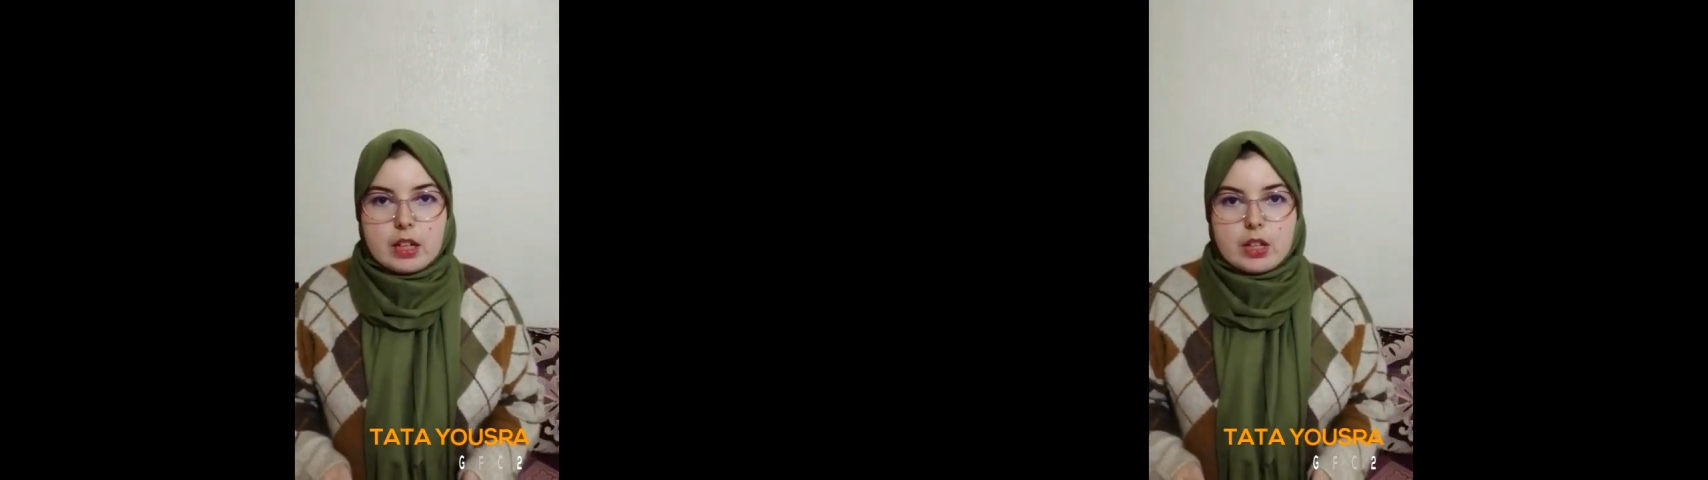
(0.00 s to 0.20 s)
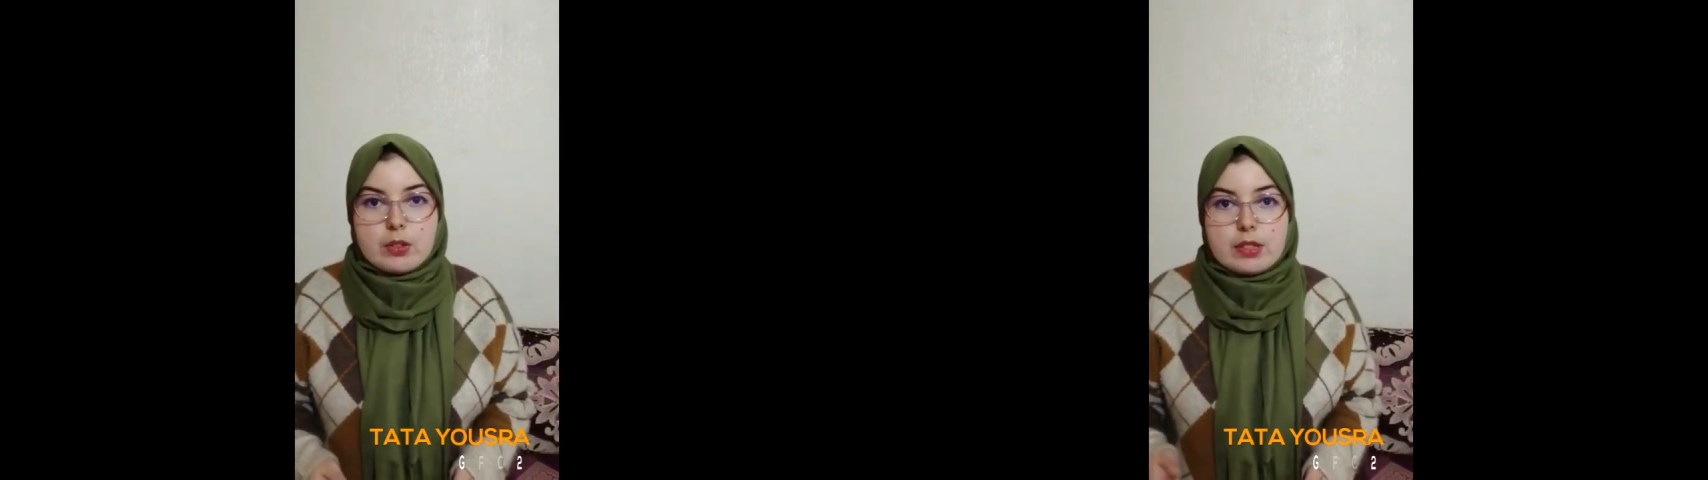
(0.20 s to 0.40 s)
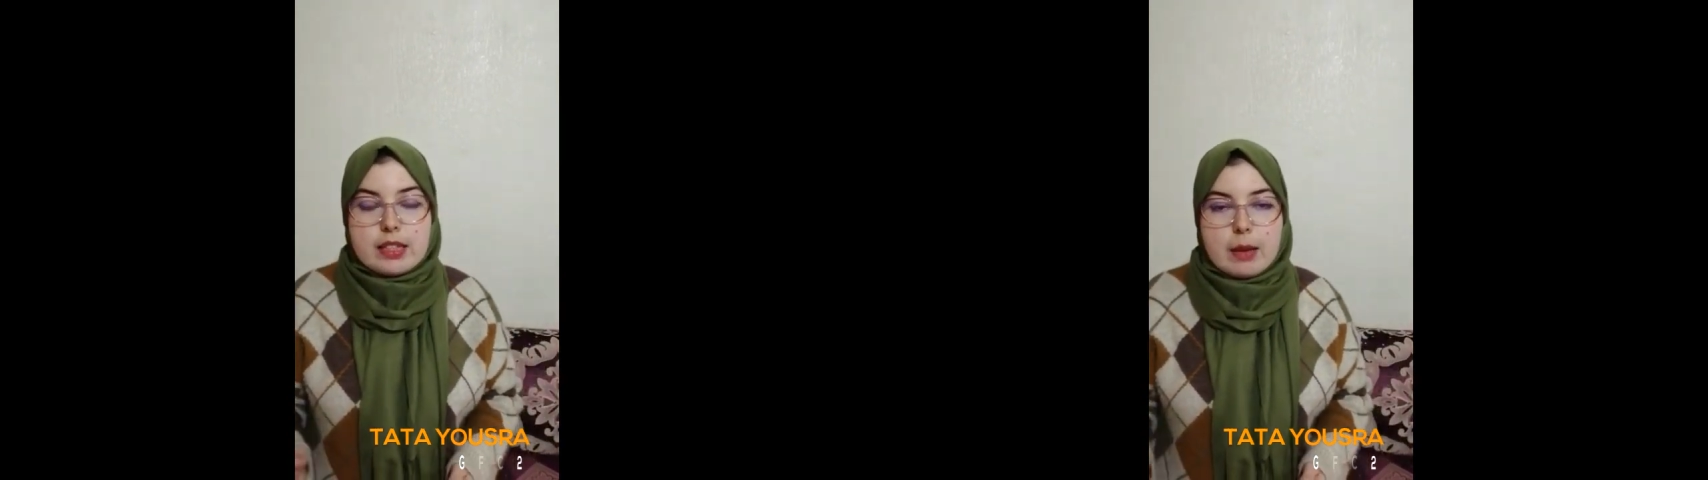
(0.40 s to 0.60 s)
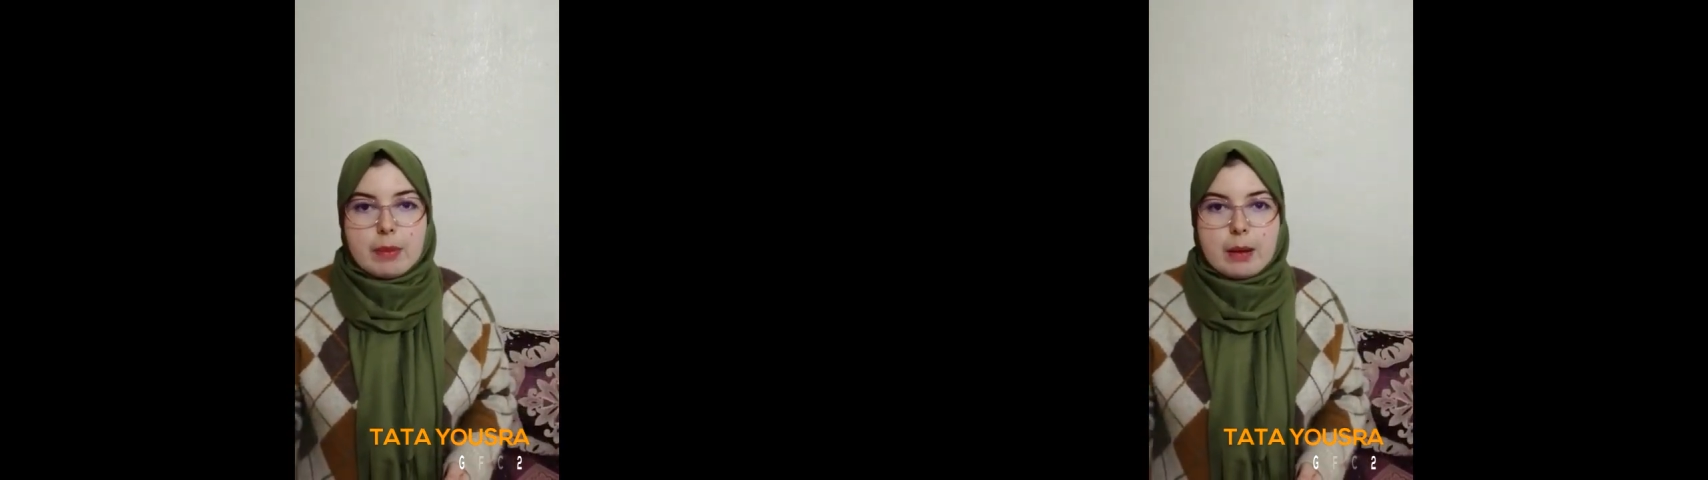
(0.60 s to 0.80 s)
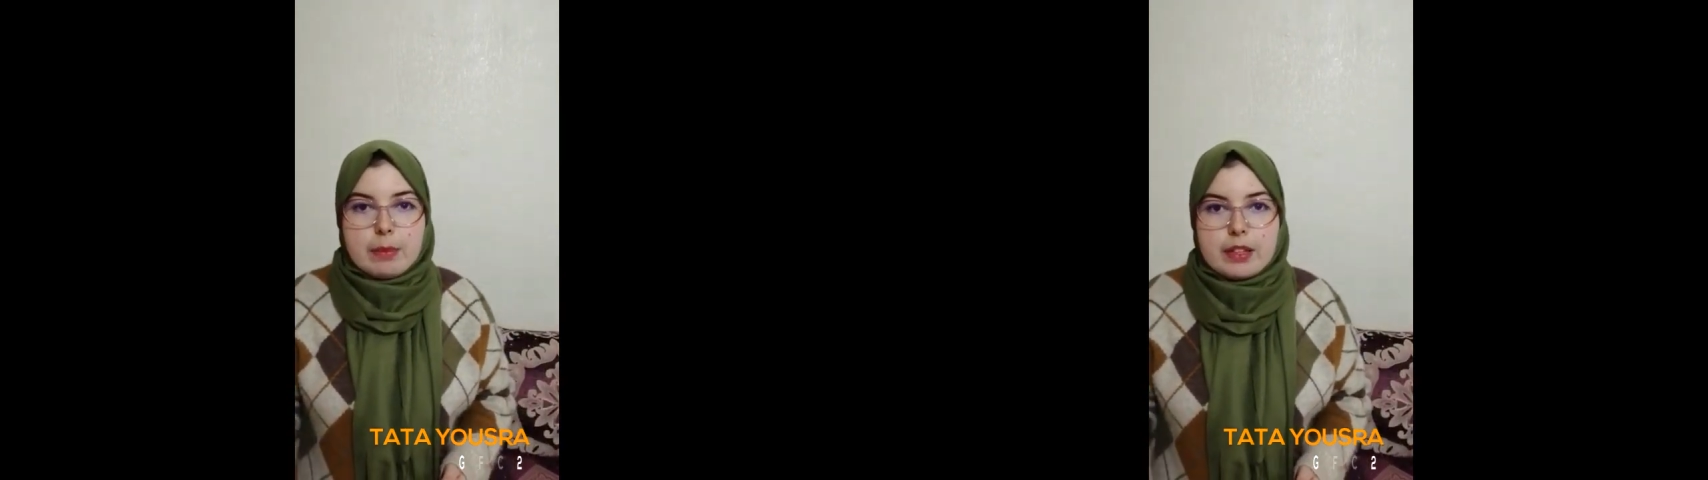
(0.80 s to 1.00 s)
To sum
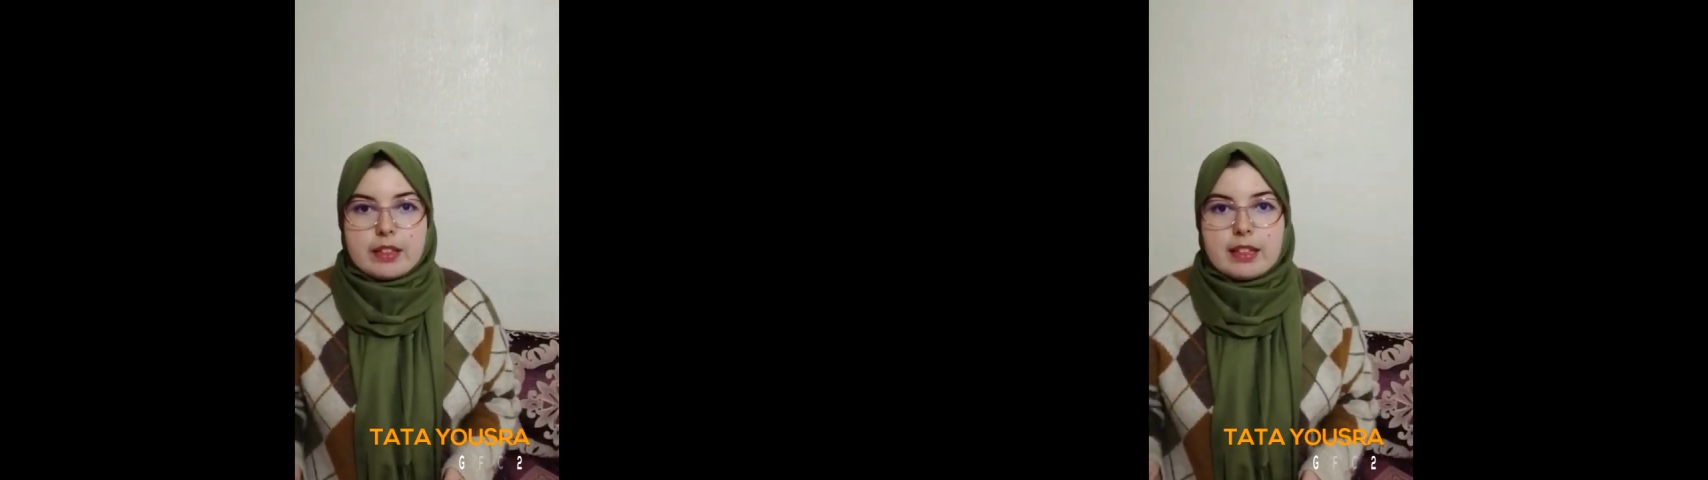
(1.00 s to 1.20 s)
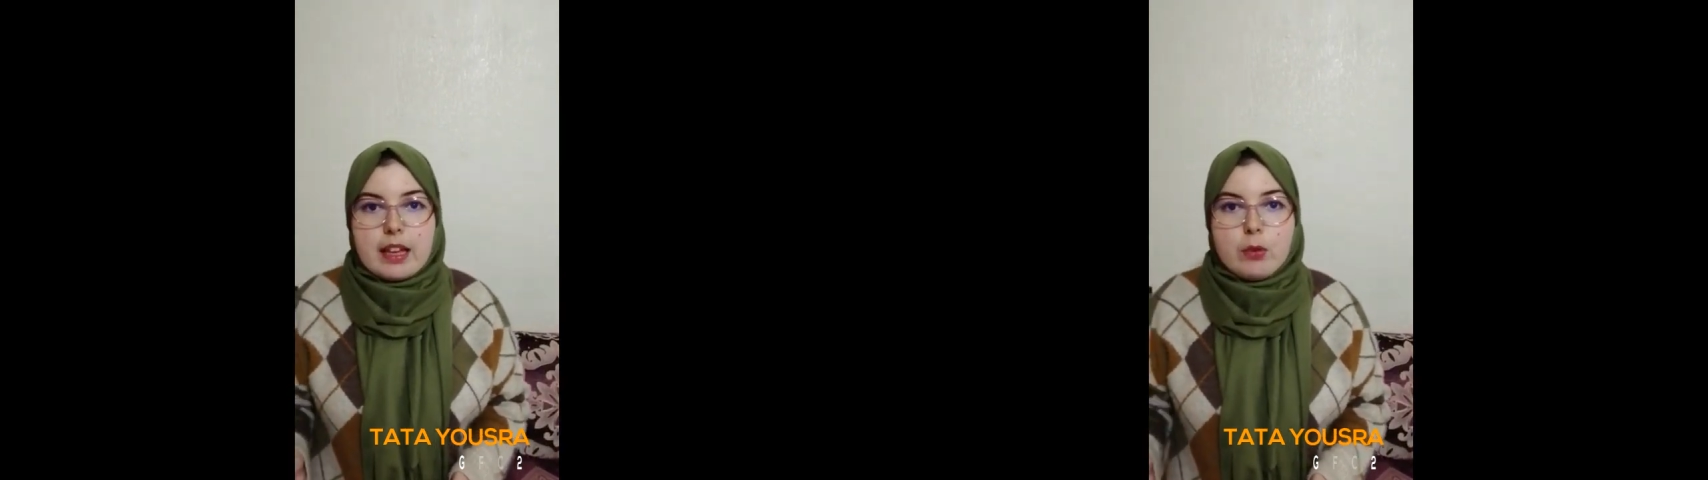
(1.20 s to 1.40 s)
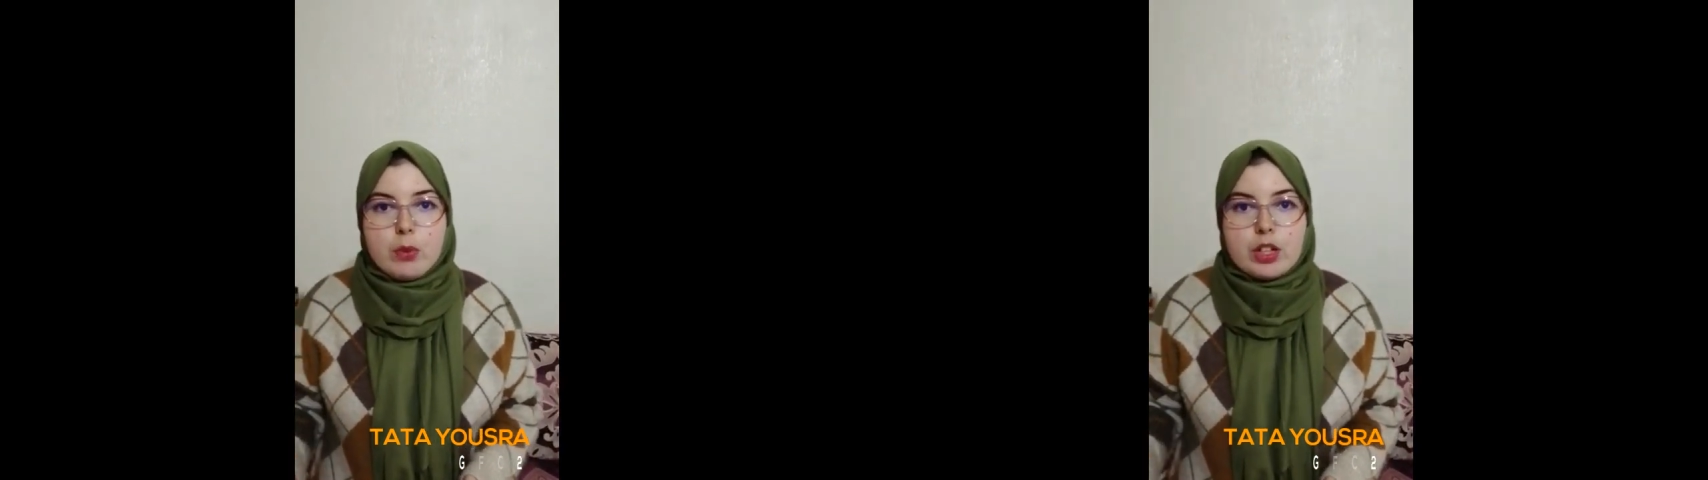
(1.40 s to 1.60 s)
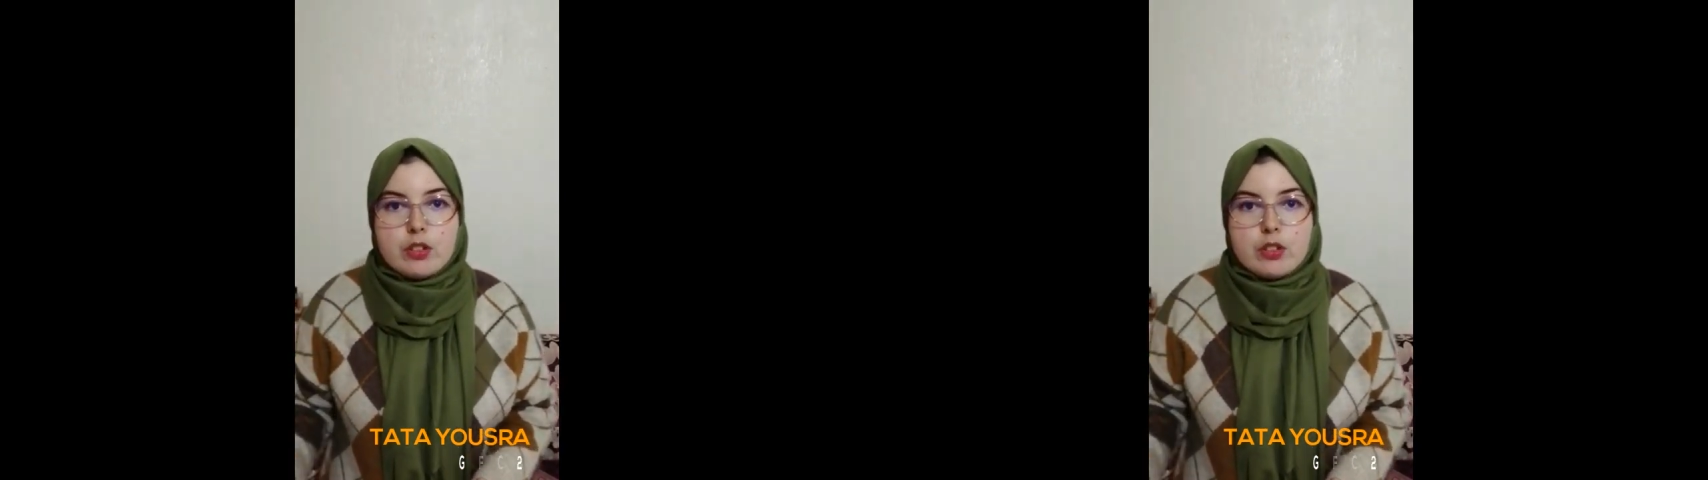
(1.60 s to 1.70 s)
up, the language